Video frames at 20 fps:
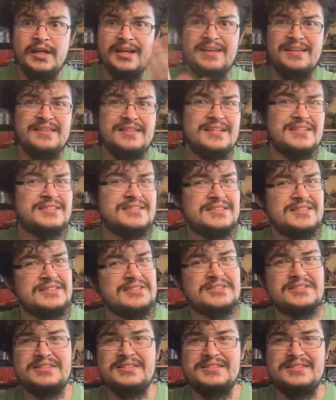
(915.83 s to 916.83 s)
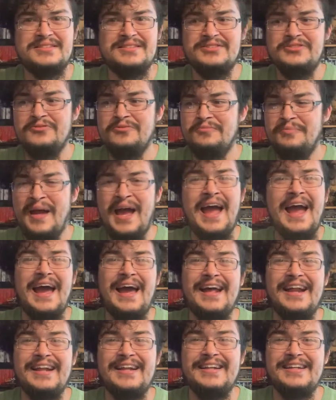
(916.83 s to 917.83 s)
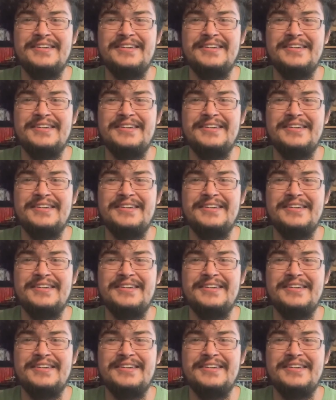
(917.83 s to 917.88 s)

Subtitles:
and this looks so bad?